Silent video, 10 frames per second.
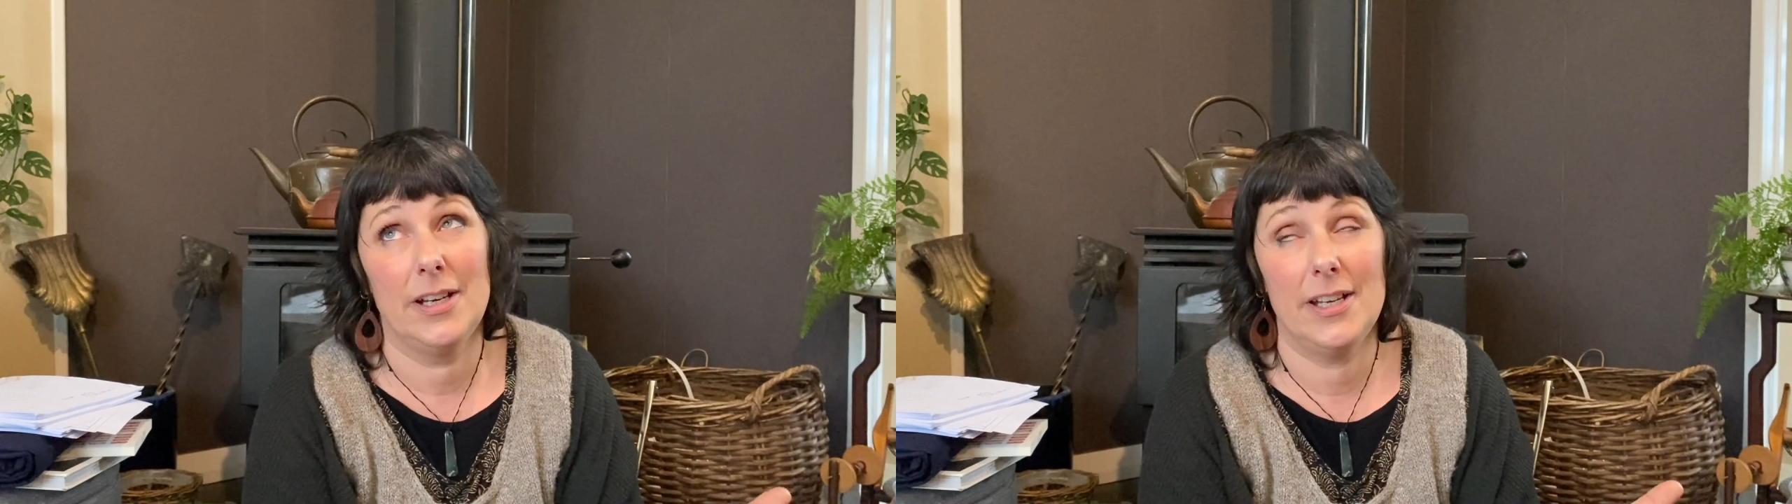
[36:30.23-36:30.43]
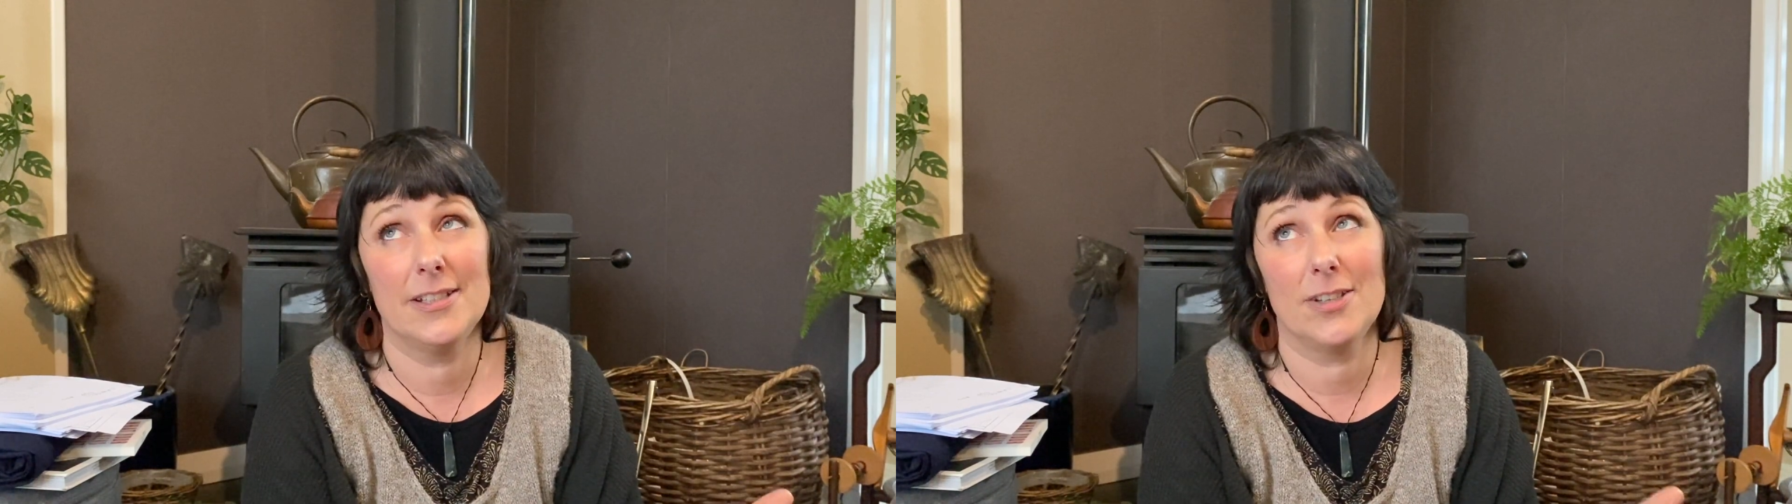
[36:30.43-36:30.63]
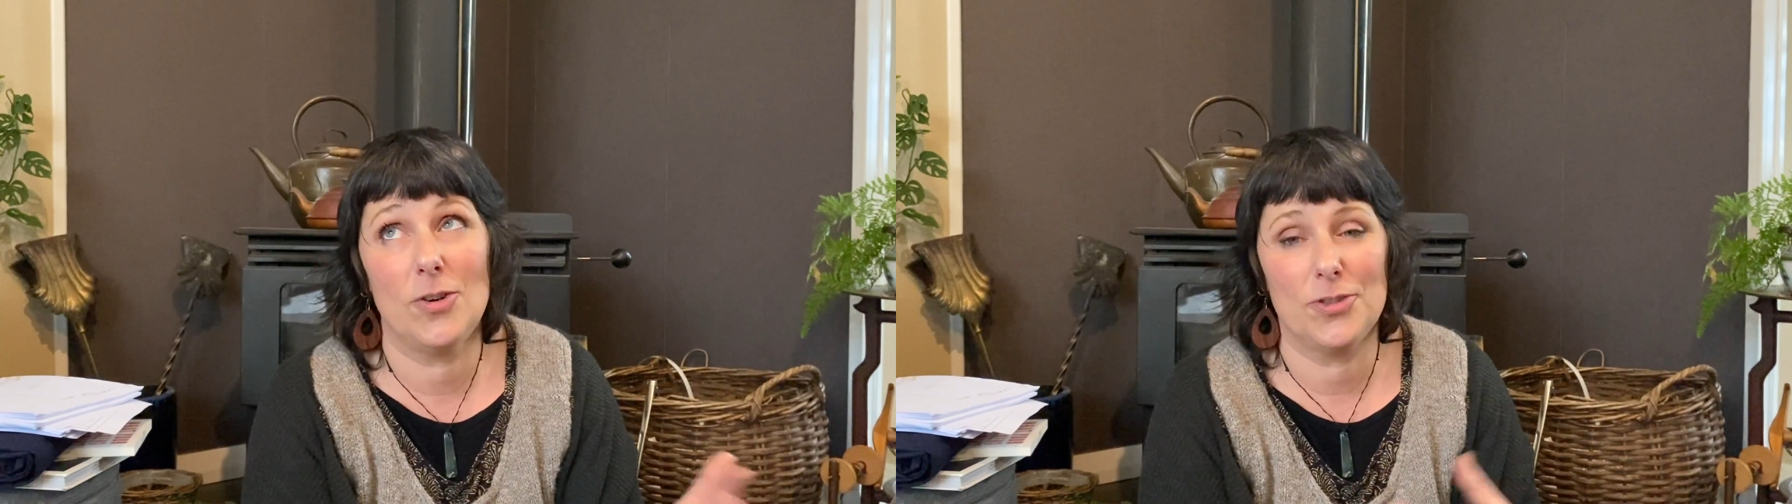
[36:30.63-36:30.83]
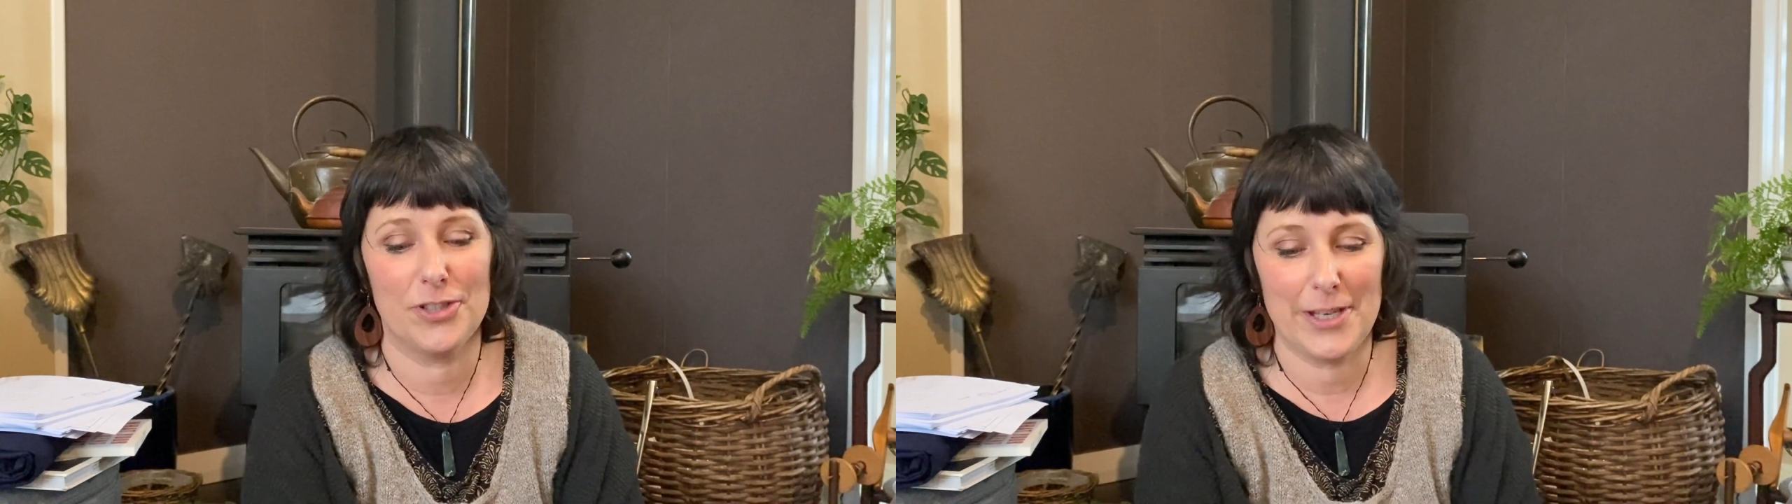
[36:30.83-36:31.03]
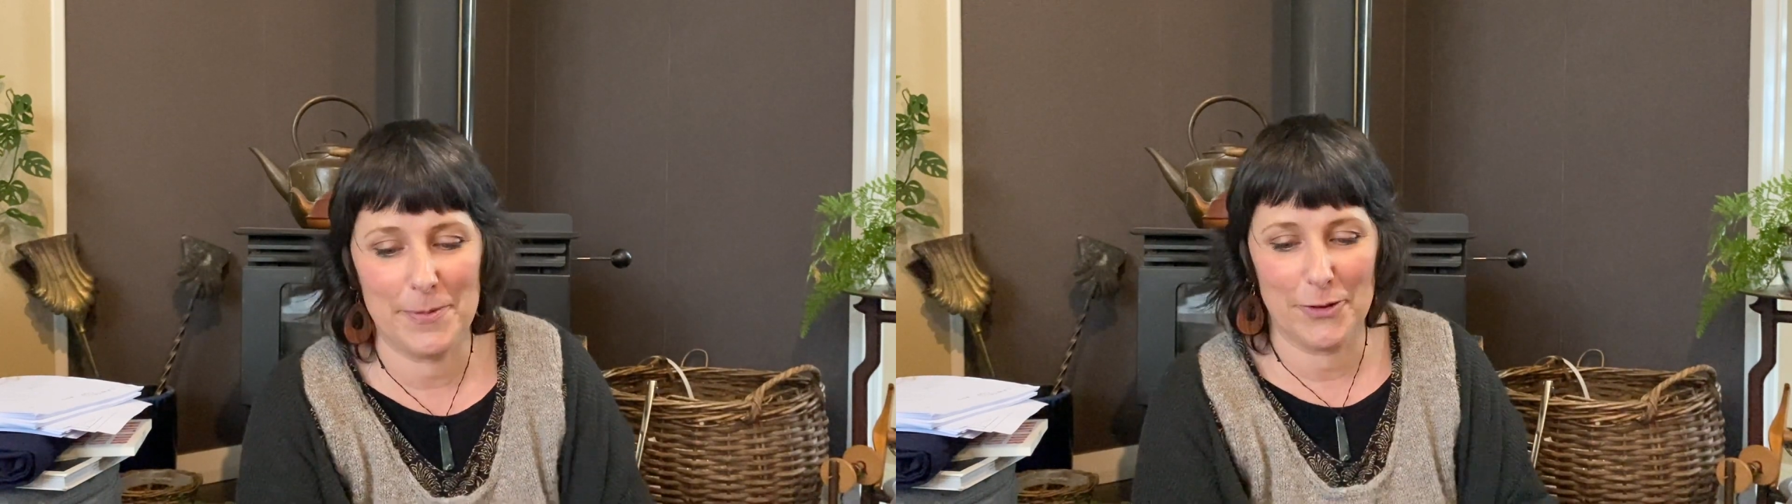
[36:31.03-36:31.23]
it is a
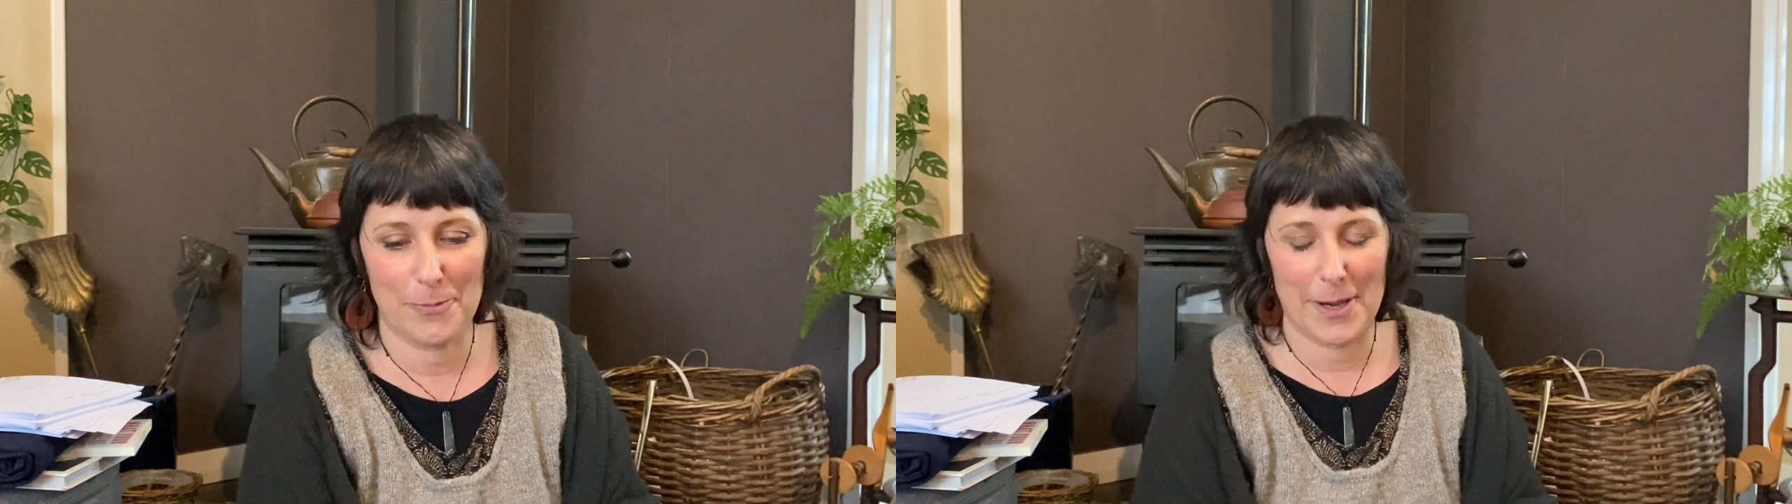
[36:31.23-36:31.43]
contraceptive,